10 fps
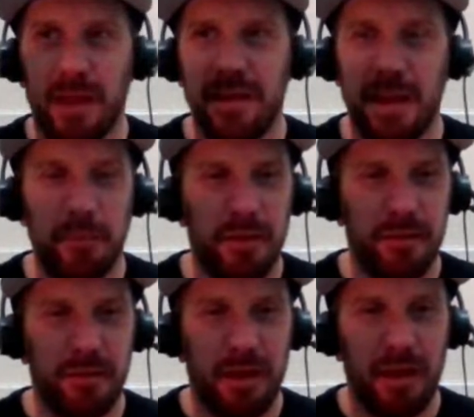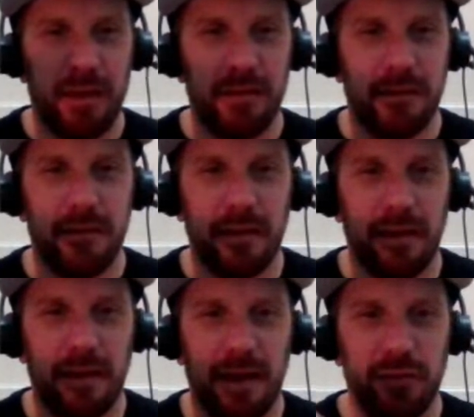Nemeth and
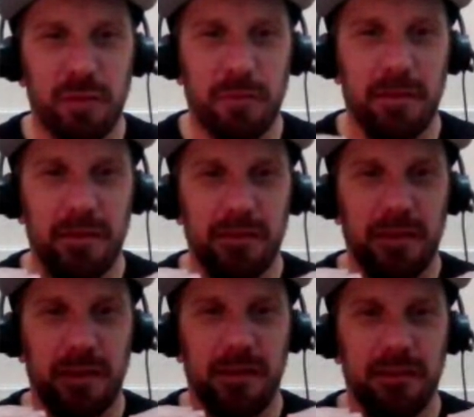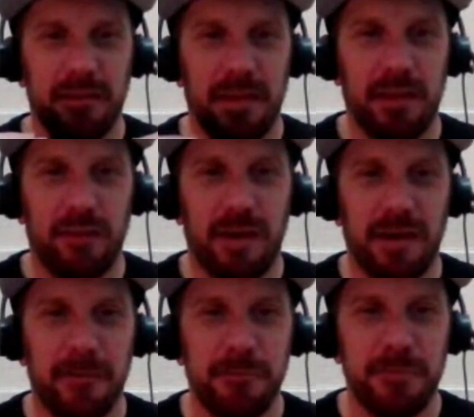Hendry were chatting in the
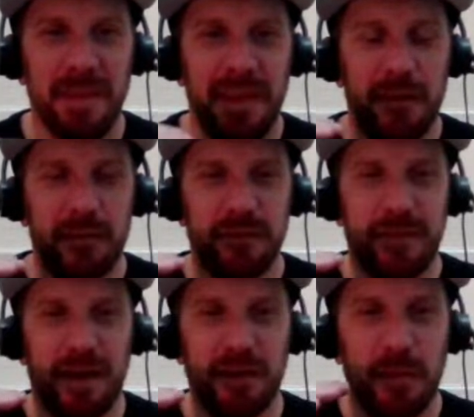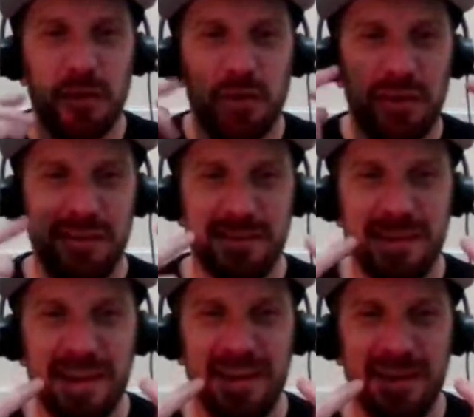ring, it was a fact where you could
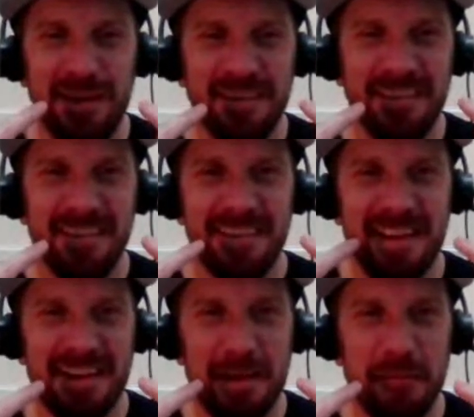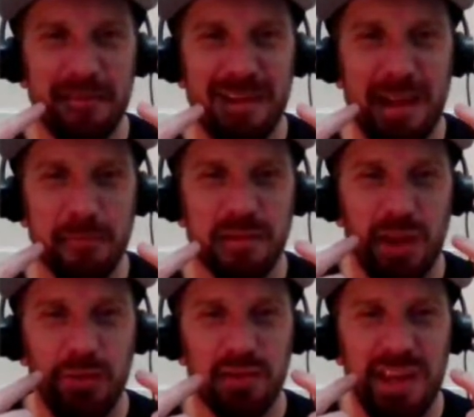see Nic Nemeth's lips
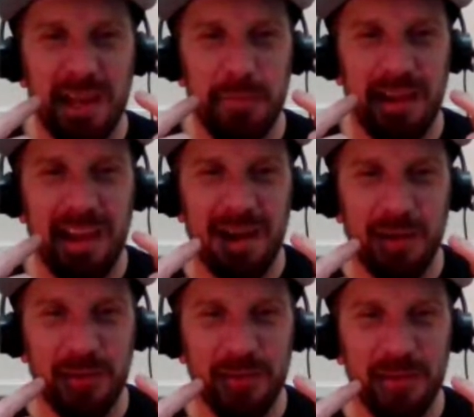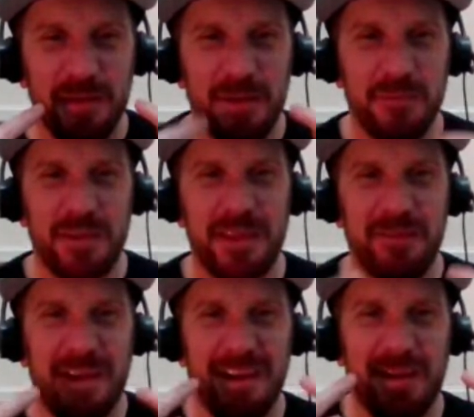go JBL, but they
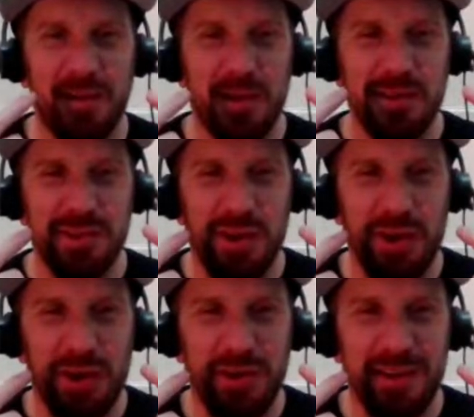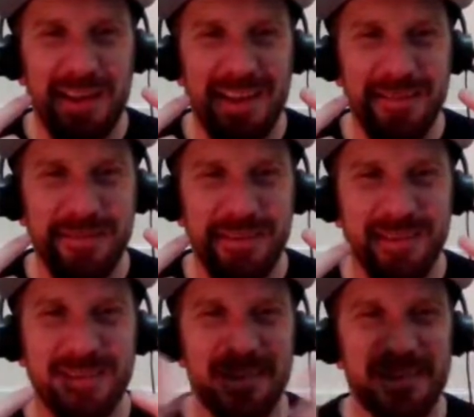made it go John
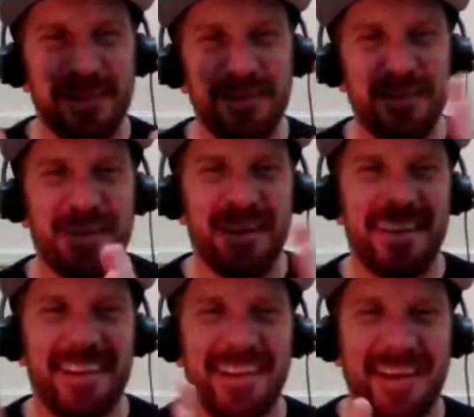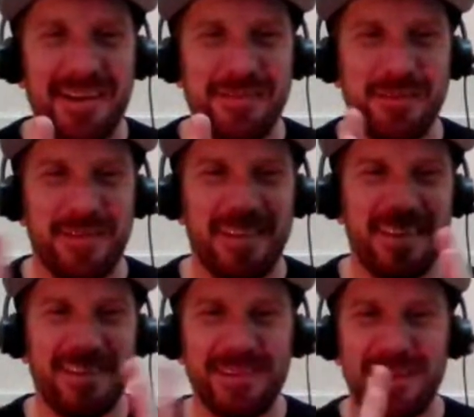Layfield. So I don't know if they cut that in after, but the
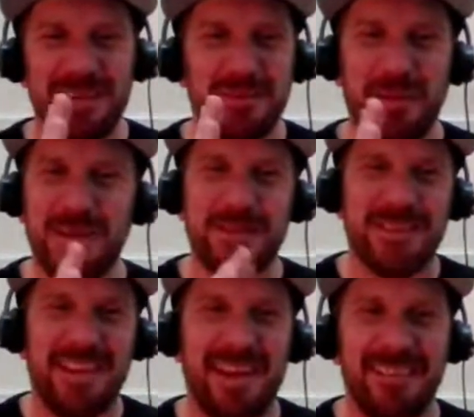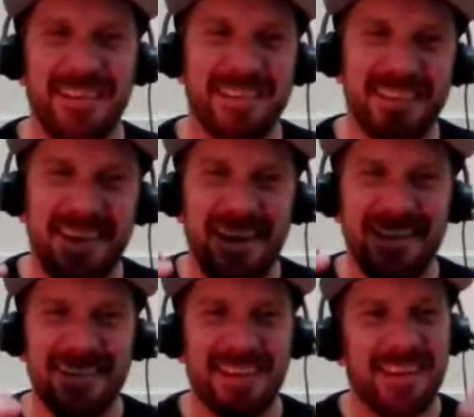audio splice was hilarious. And then
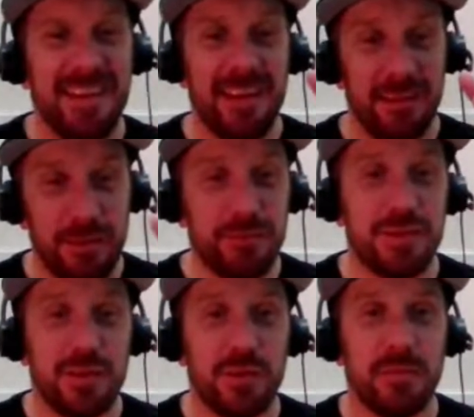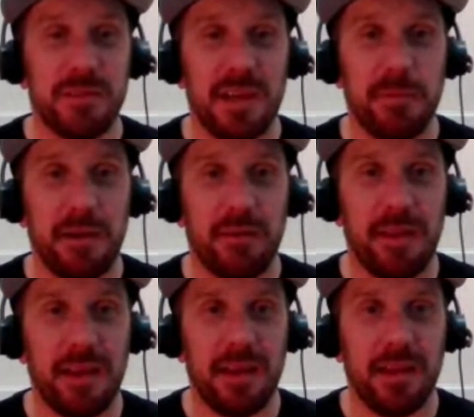it's like, you've just called him JBL
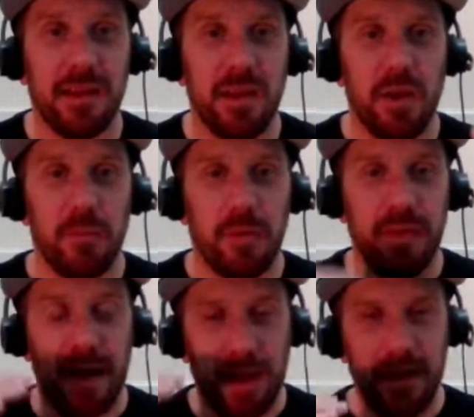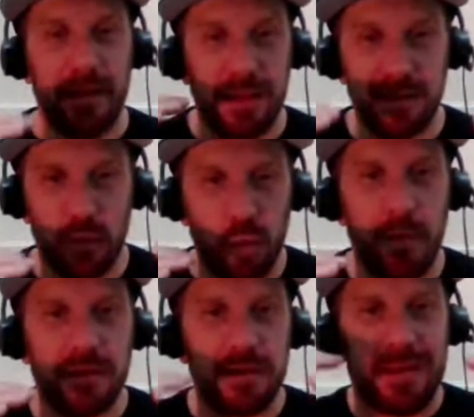there, but it's
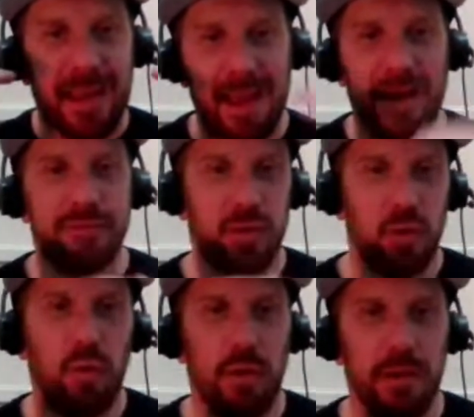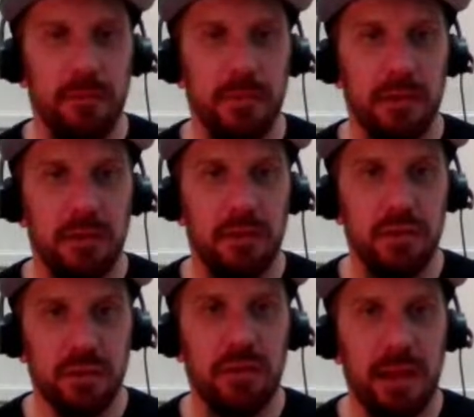almost like they have to call him
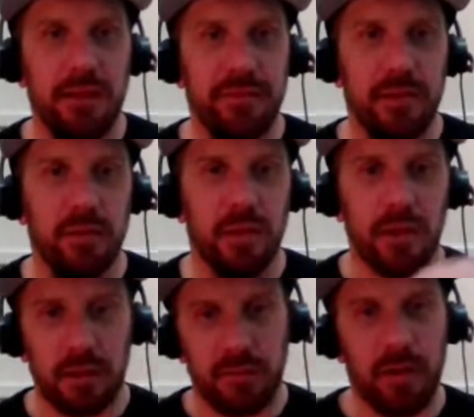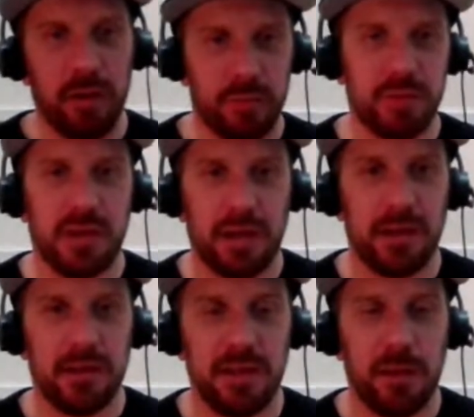John Layfield. The crowd were
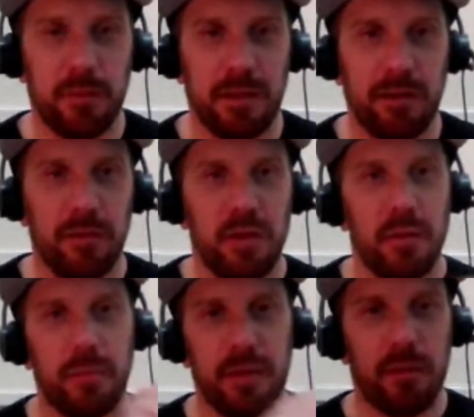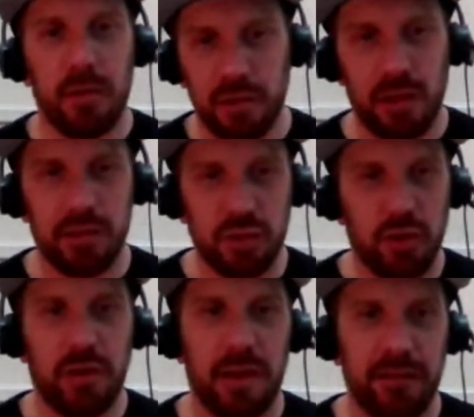chanting JBL, but they were like,
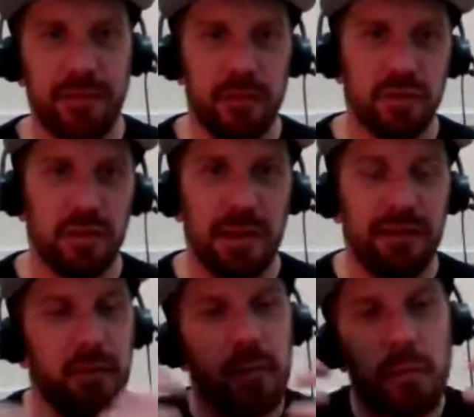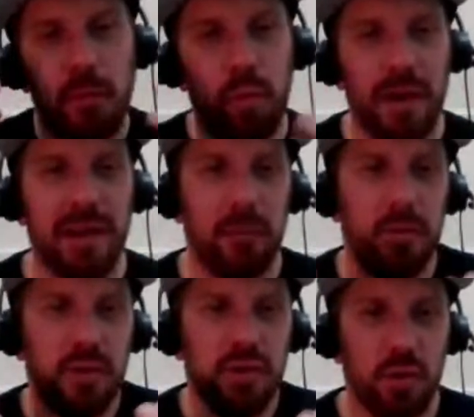John Layfield, John Layfield. I'm like, why can't we
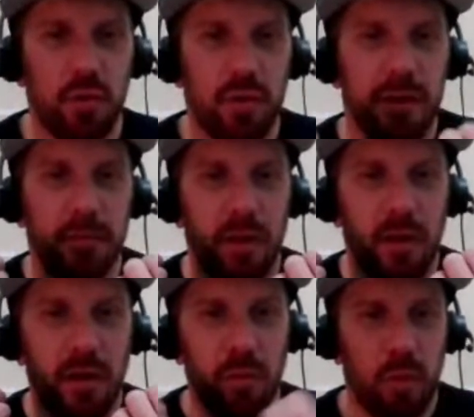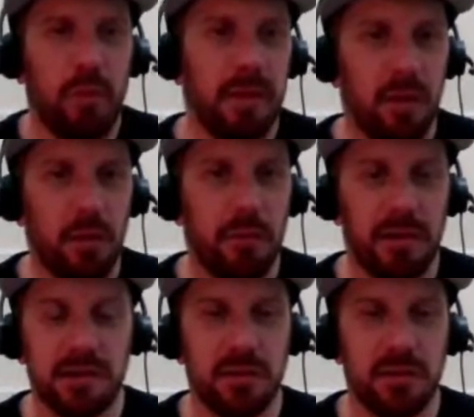just call him what we know him as?